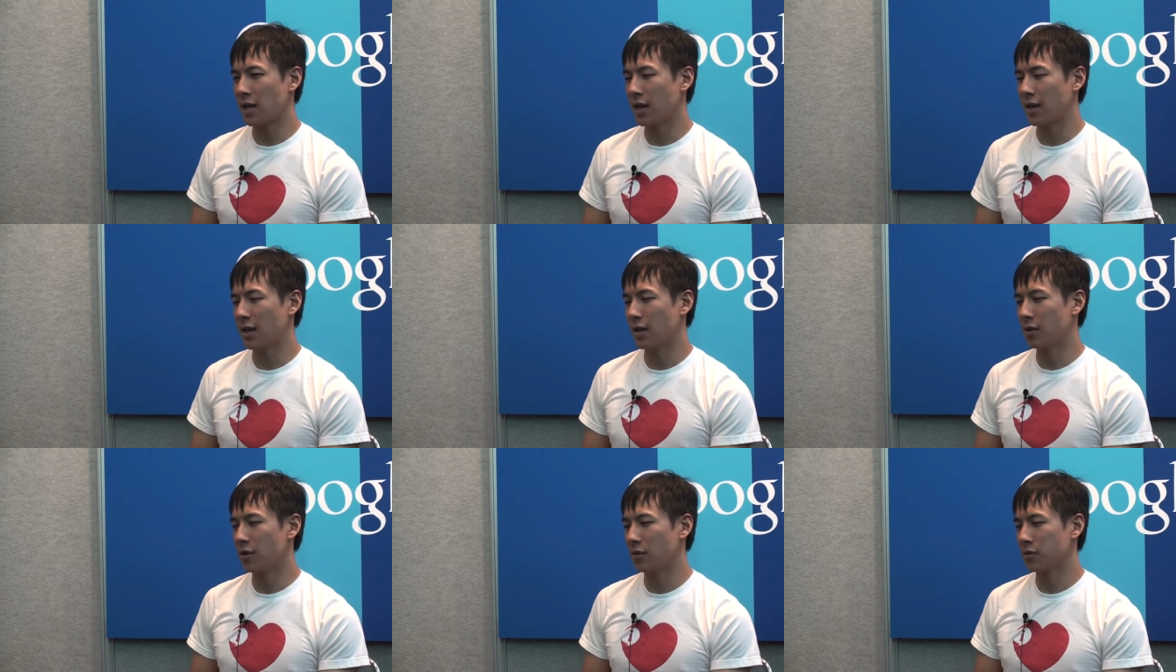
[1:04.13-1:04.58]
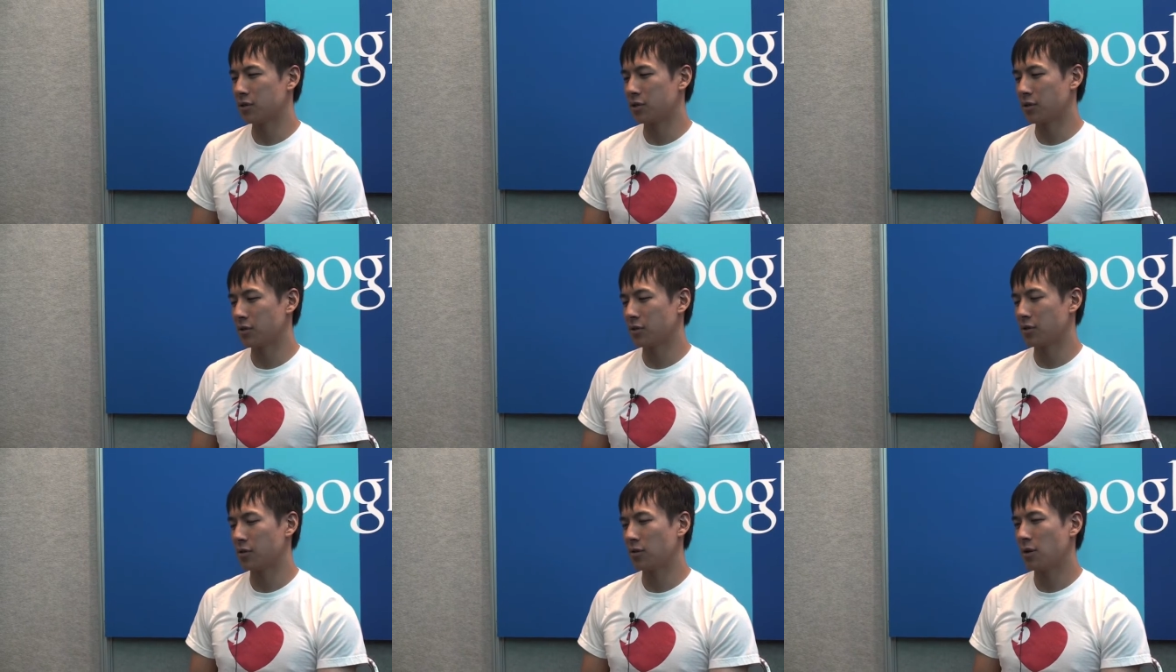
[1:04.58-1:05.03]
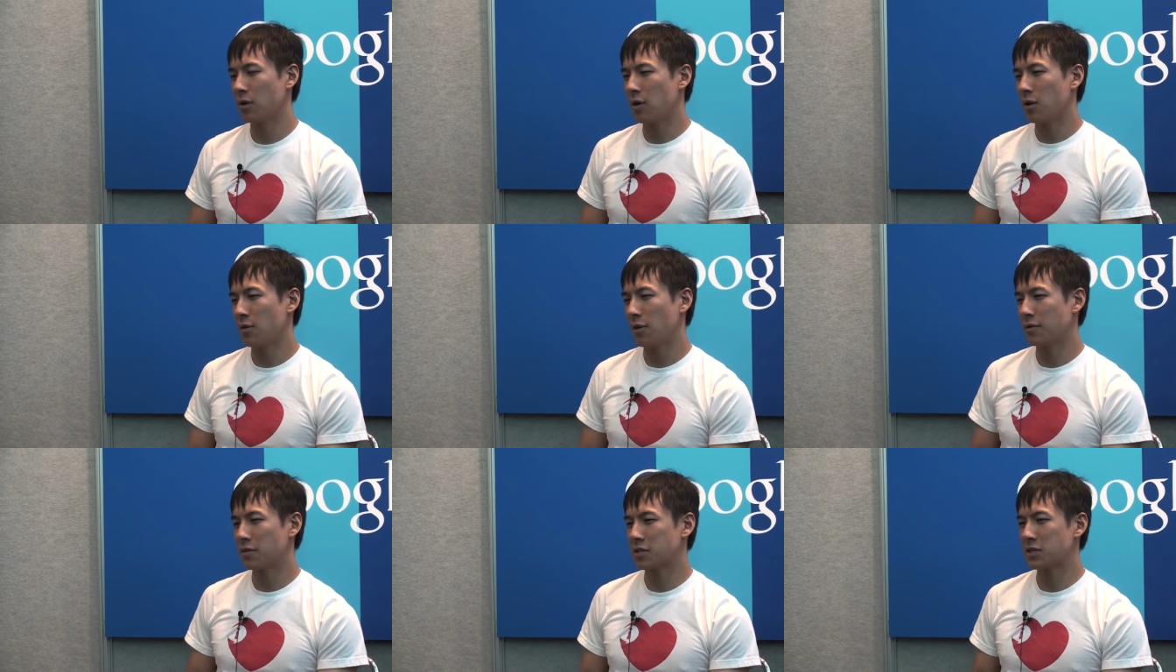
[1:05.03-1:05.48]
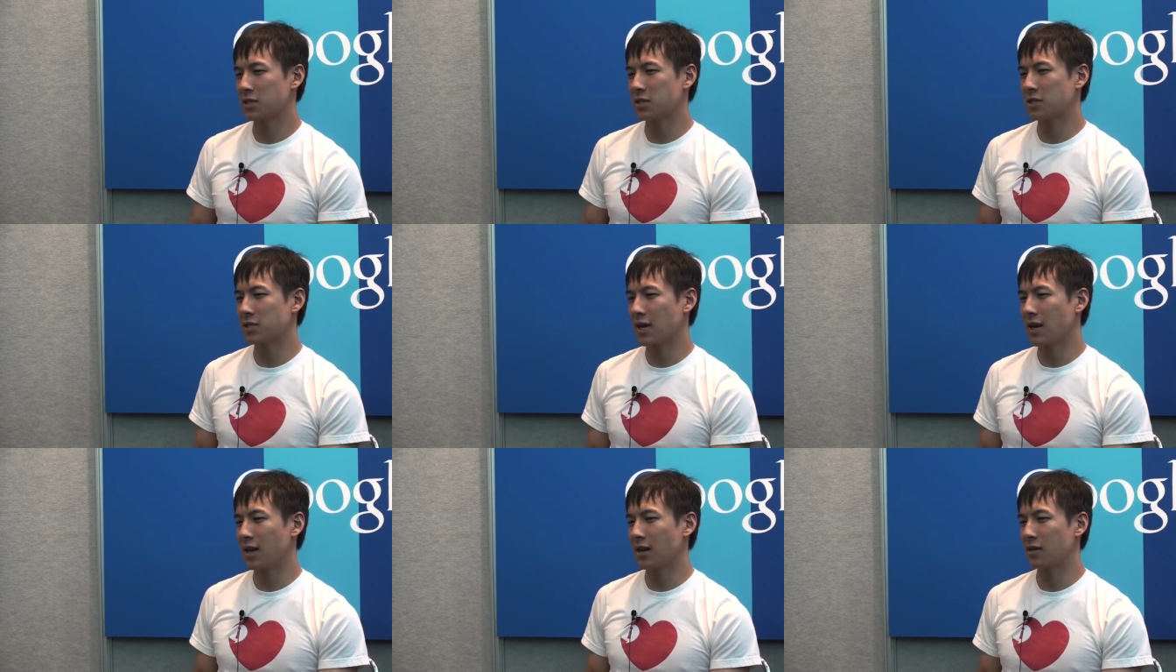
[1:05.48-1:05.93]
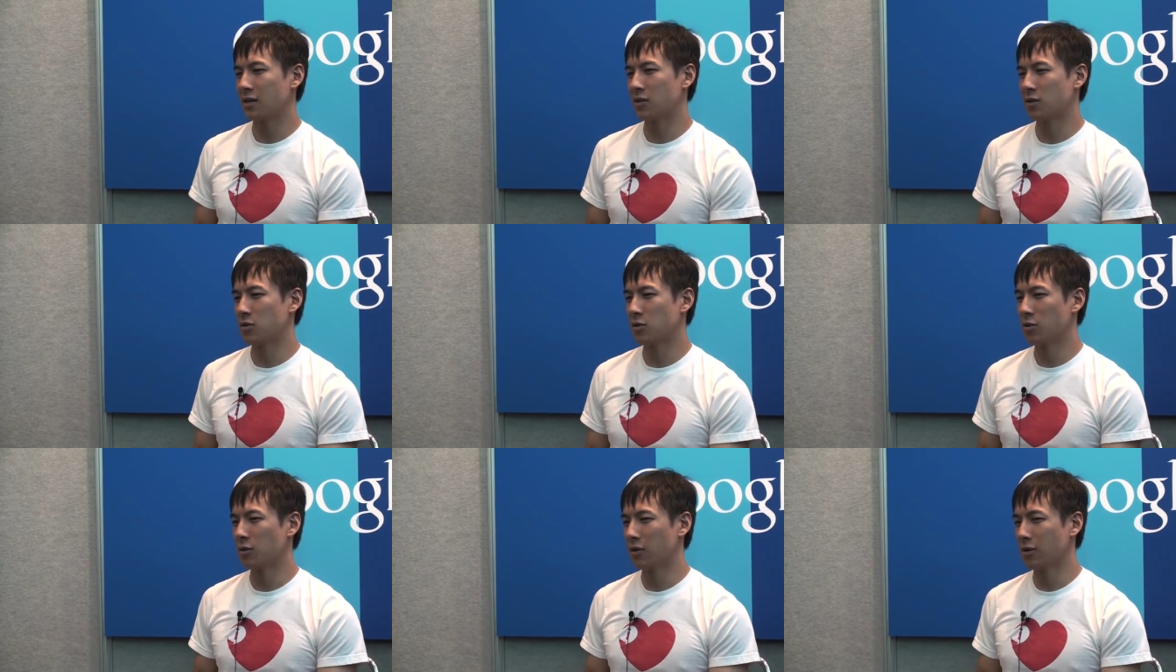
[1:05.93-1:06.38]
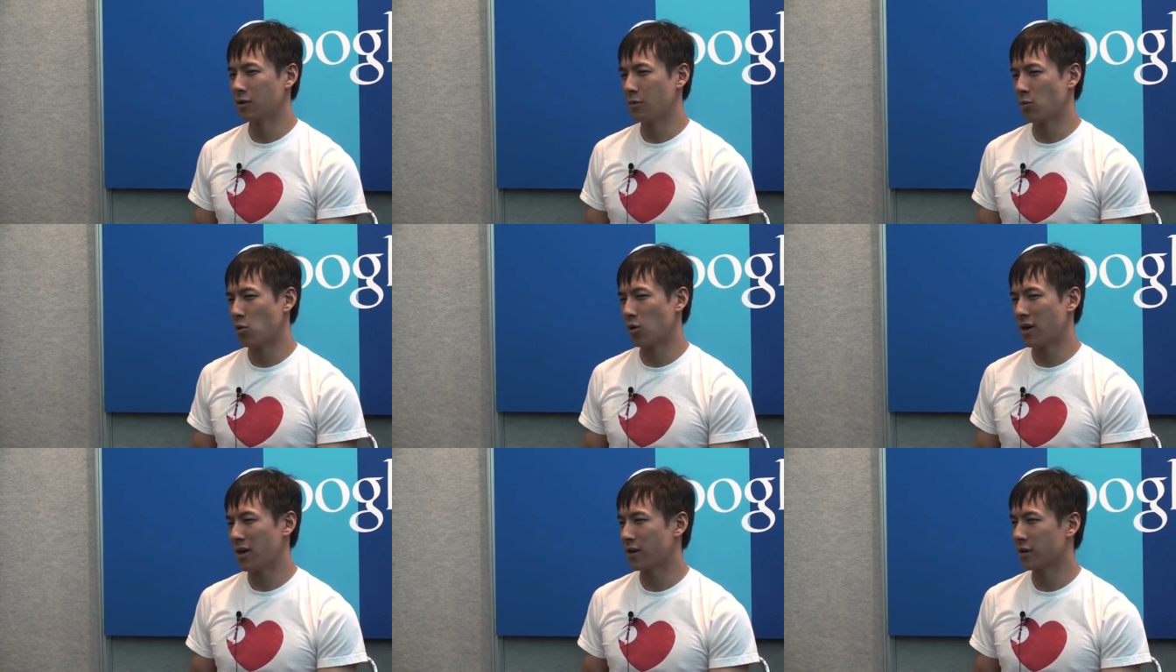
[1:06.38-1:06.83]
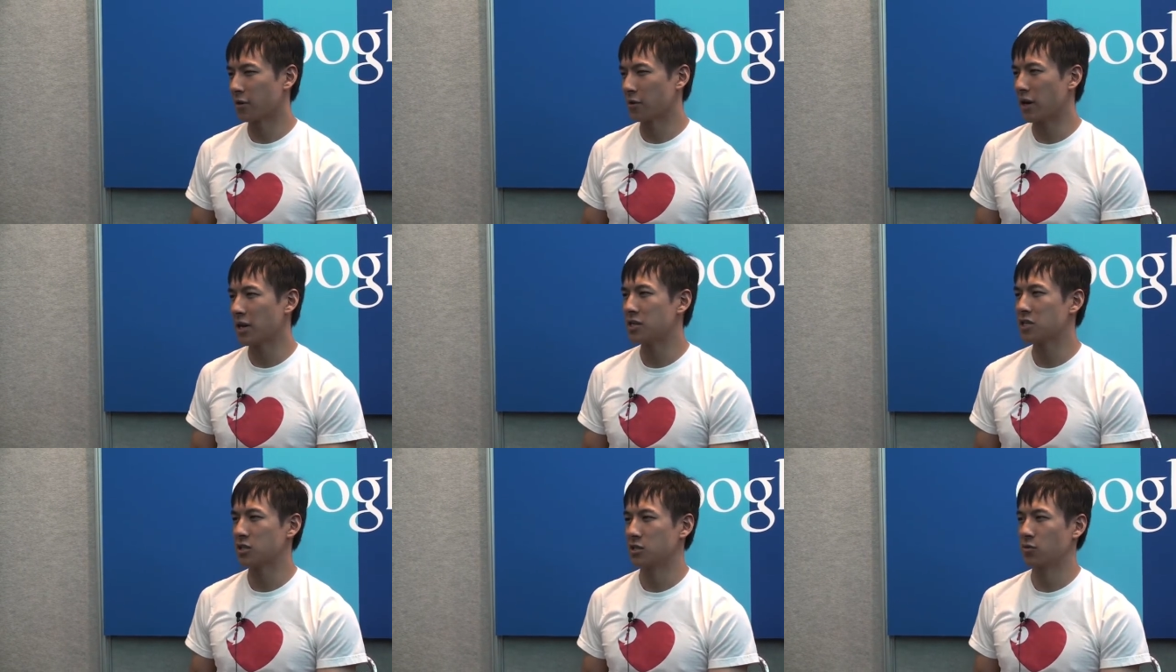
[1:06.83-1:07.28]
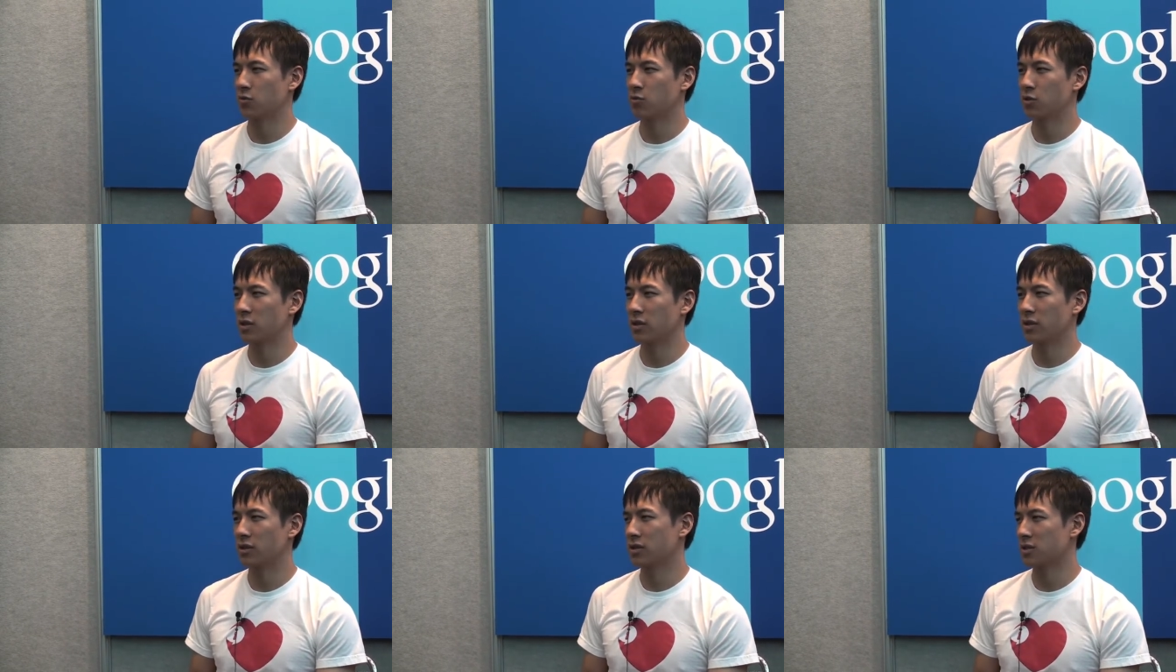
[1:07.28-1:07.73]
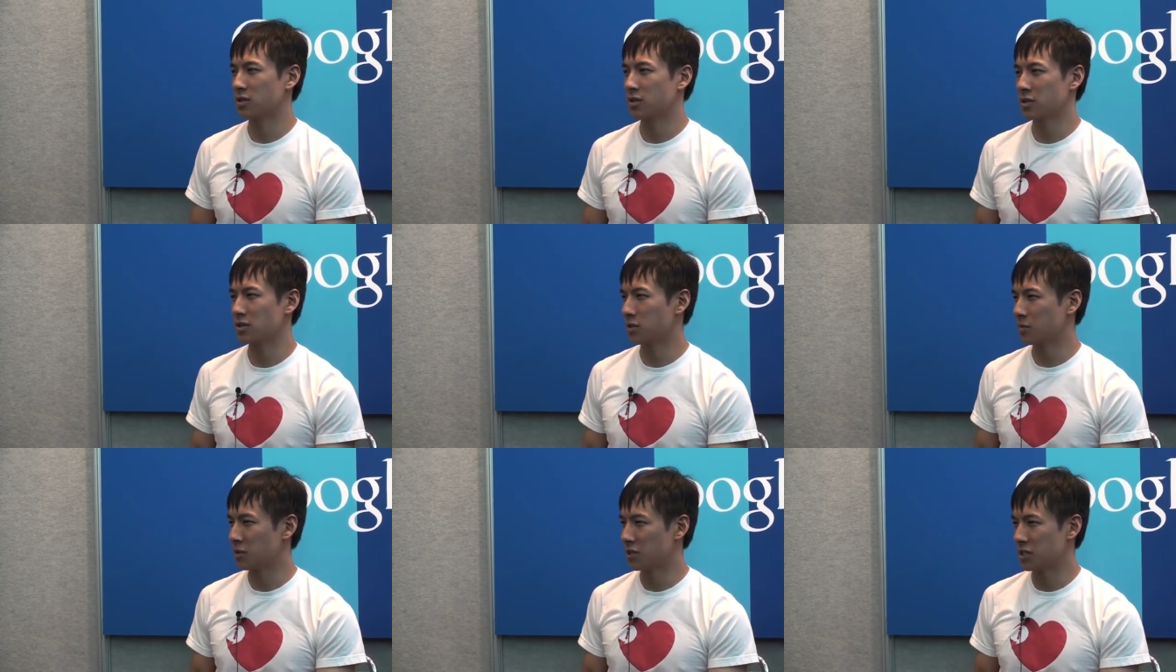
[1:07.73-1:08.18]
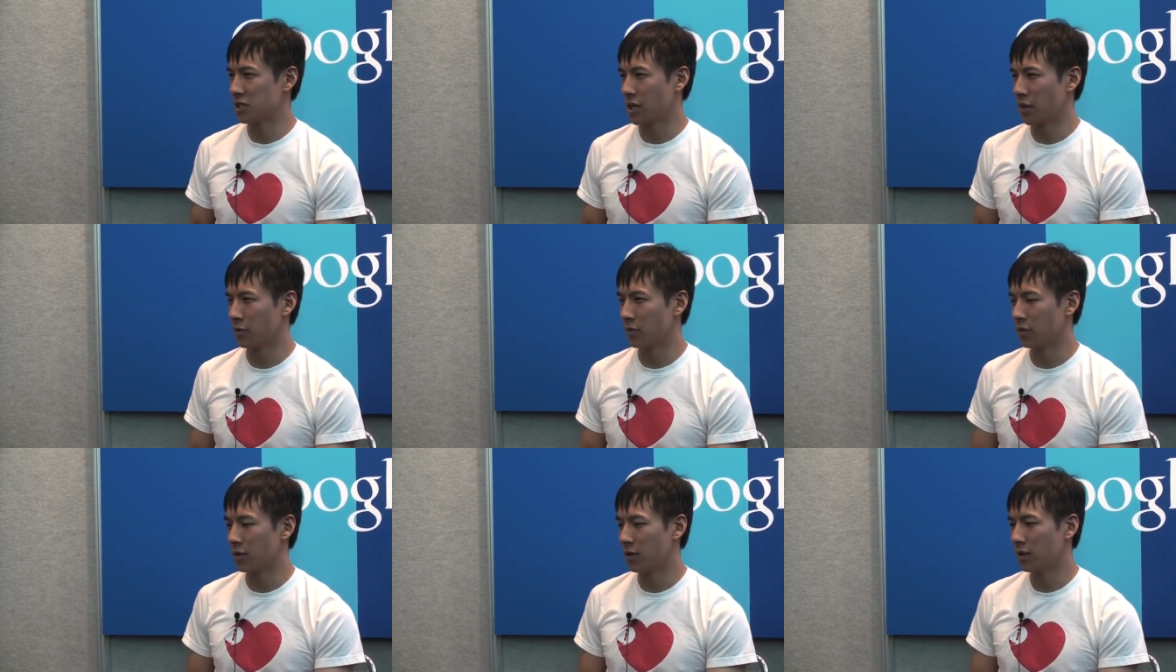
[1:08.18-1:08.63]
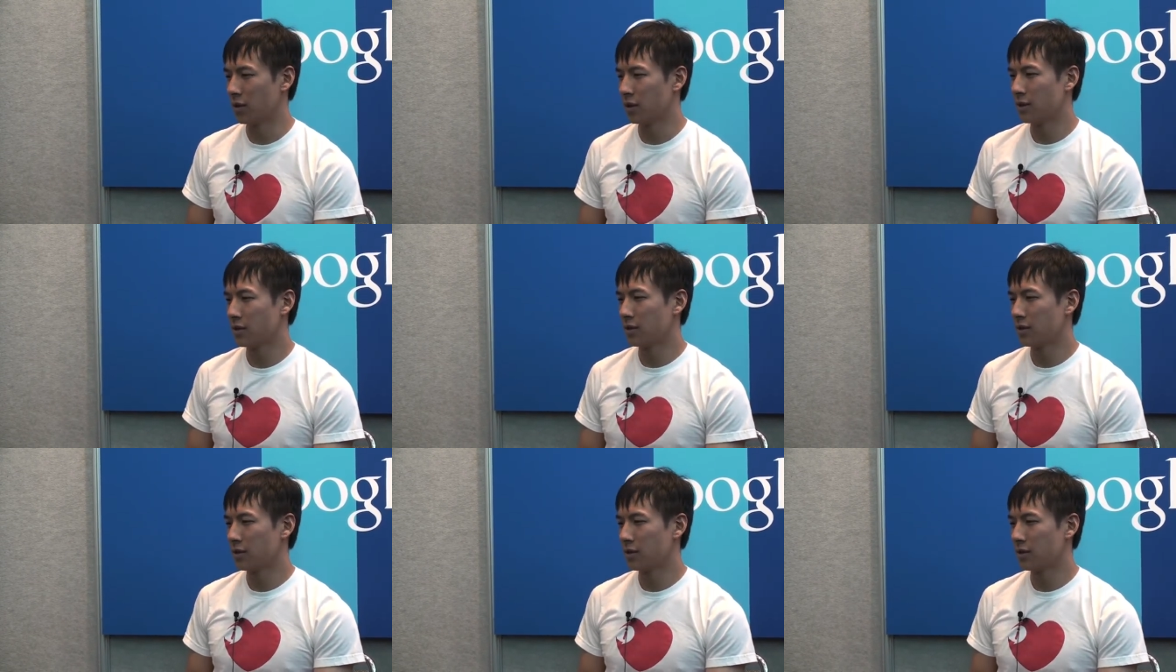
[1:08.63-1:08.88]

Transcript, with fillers: and also we've just decided to do a little more integration with the system in general.